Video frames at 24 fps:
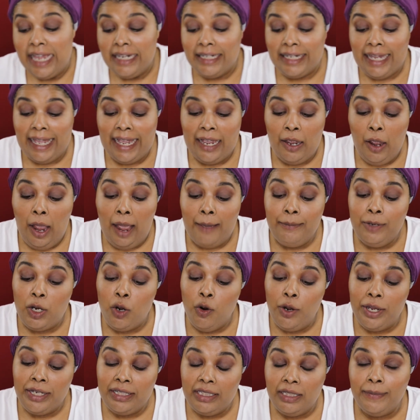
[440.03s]
Now, I'm
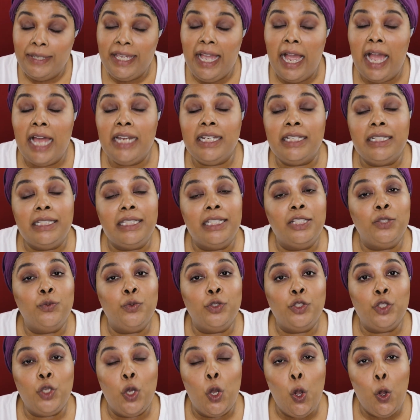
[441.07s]
going to be honest, this
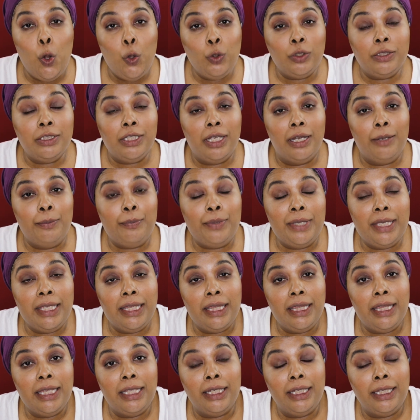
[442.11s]
was the holdup
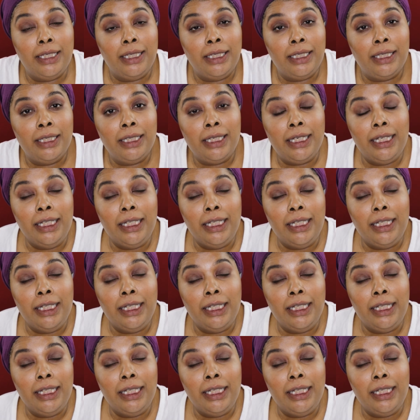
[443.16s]
in the